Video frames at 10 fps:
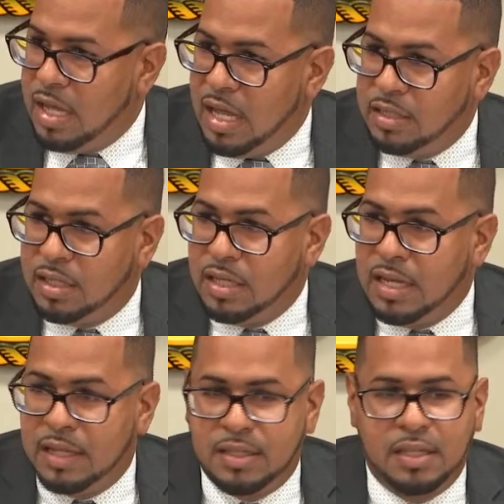and
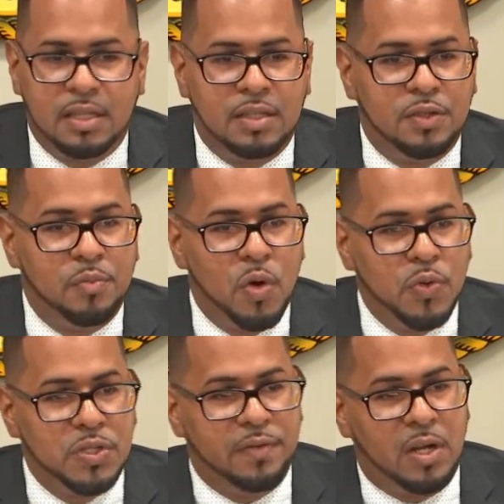connect to
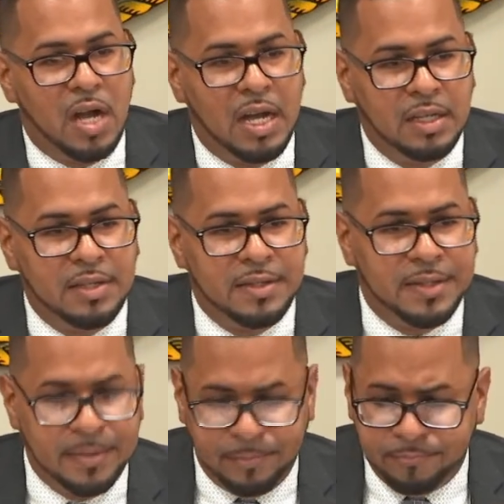most of our
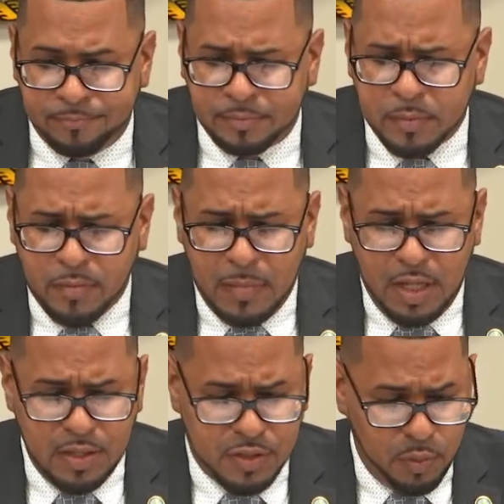audience.
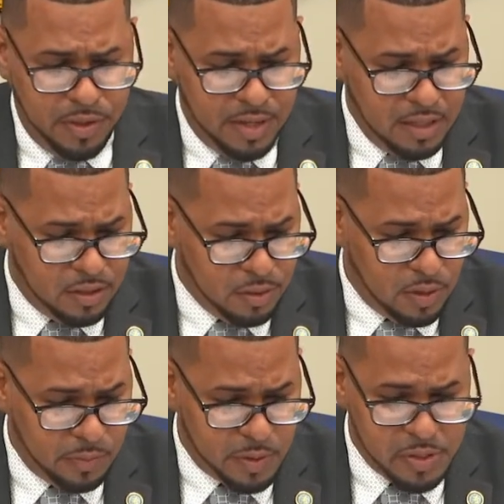So we thank
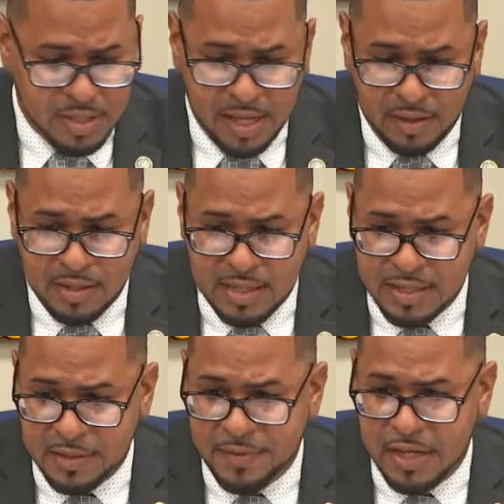you, and I want to thank the
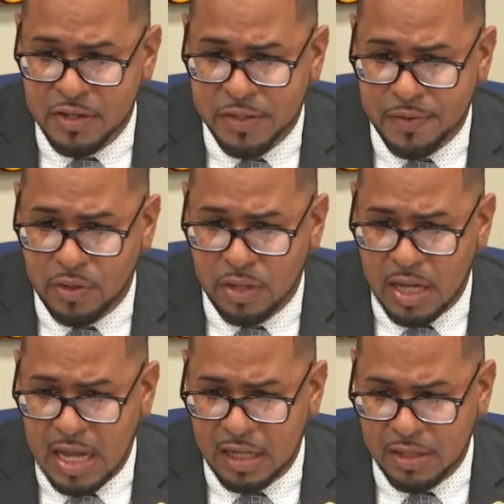testifiers for
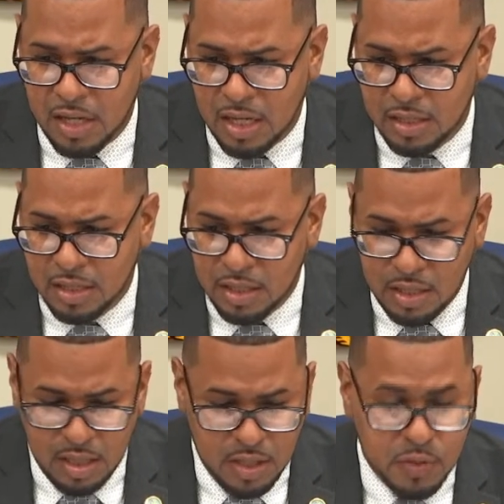hanging on.
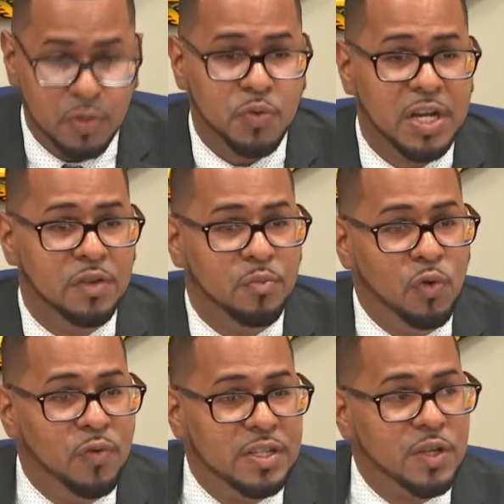So we're going to try to
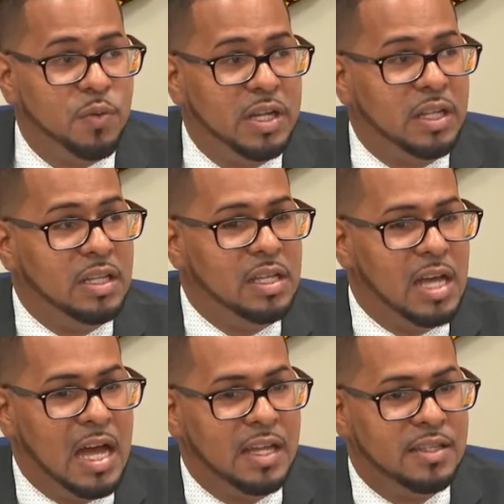move as quickly
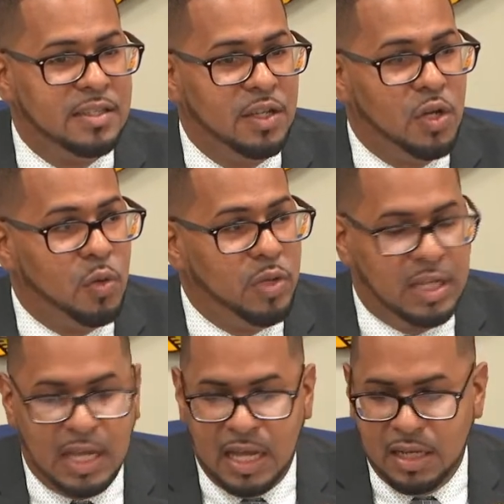as we
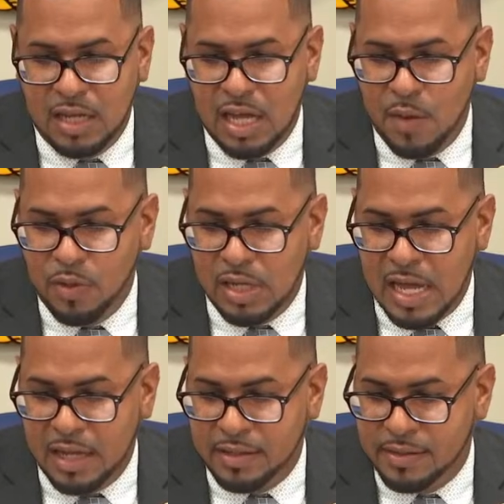can. I want to
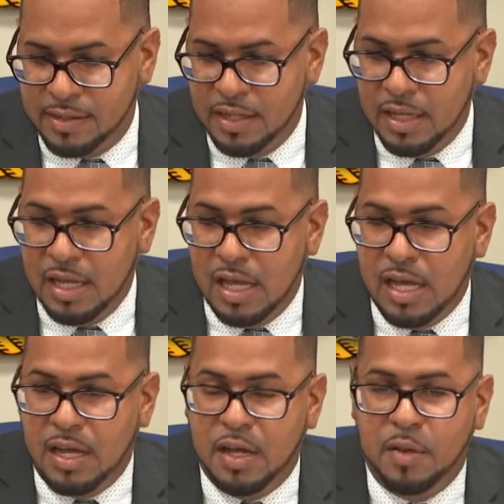ask
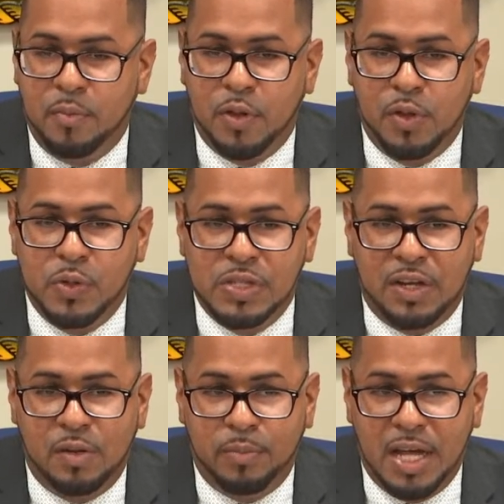those
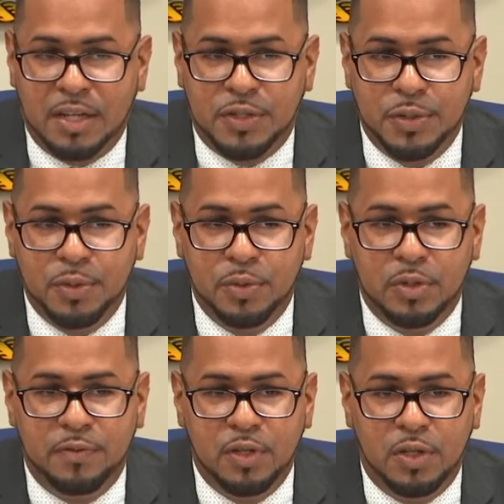that are in block
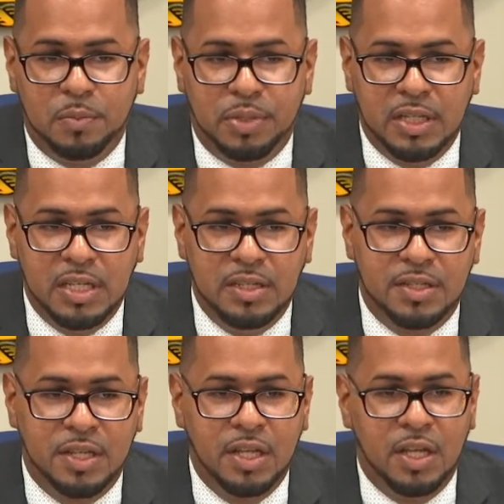two, if you could
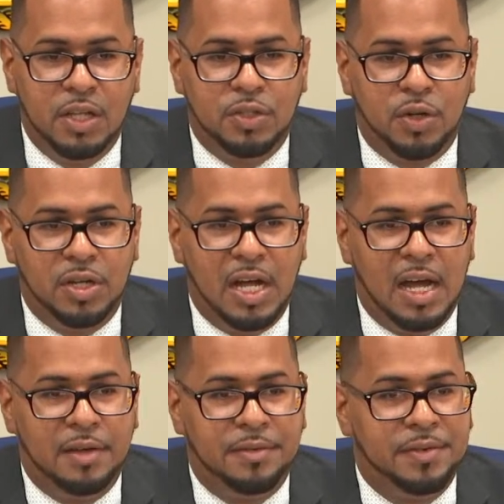please turn
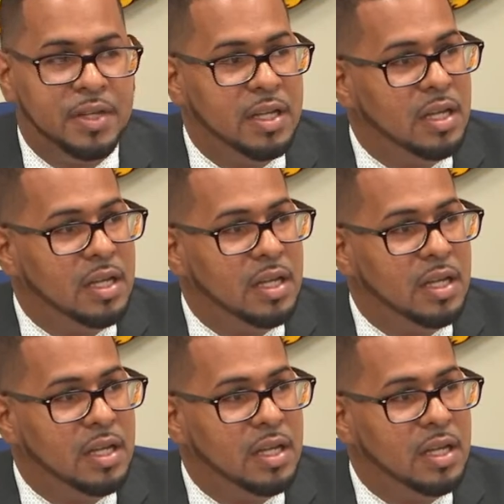off